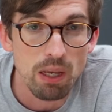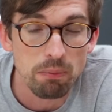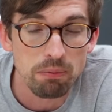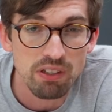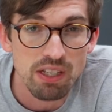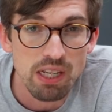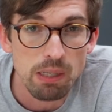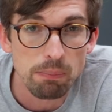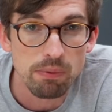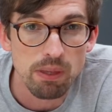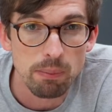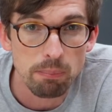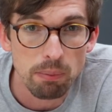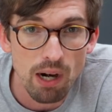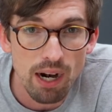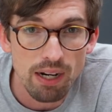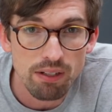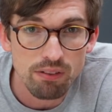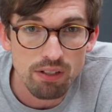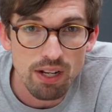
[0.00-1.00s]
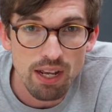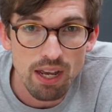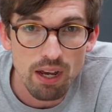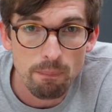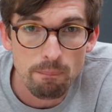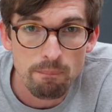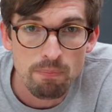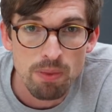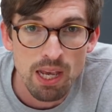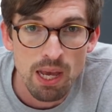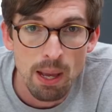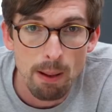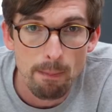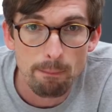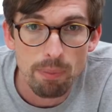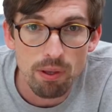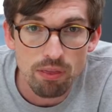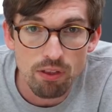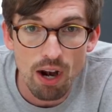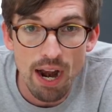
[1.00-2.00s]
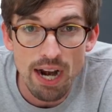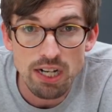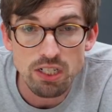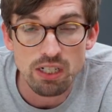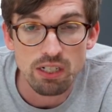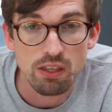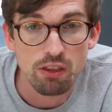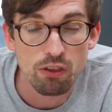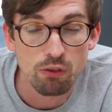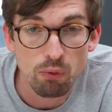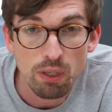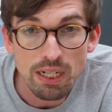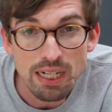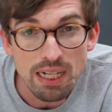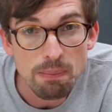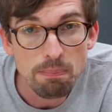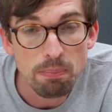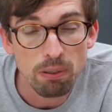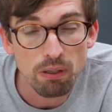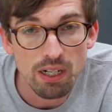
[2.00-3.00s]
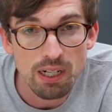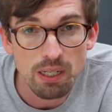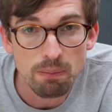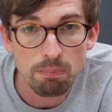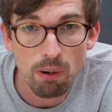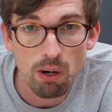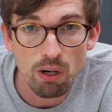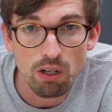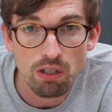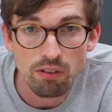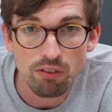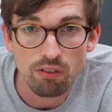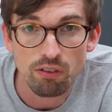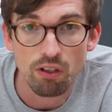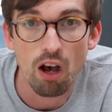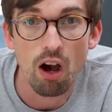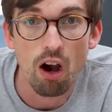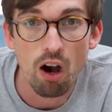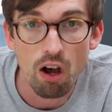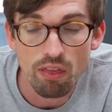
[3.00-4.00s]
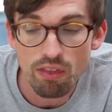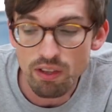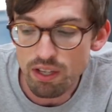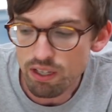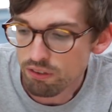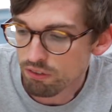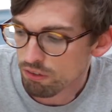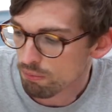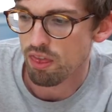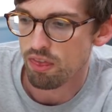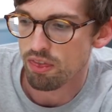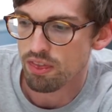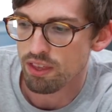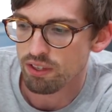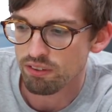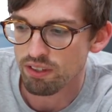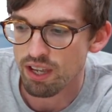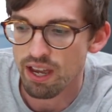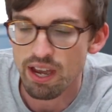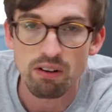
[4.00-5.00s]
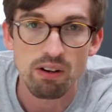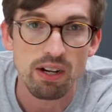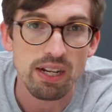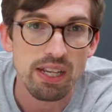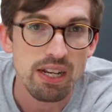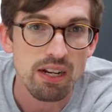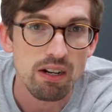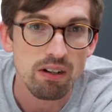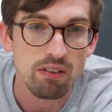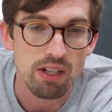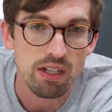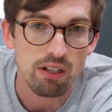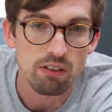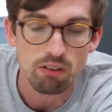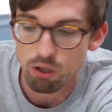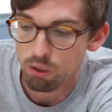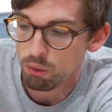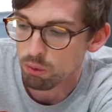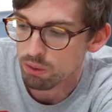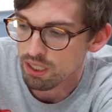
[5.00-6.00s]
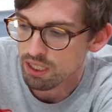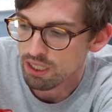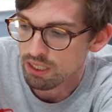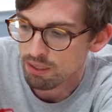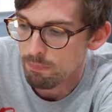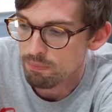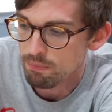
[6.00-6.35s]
helps keep the price down, but they're actually 3D printed parts on this. This guy right here that is holding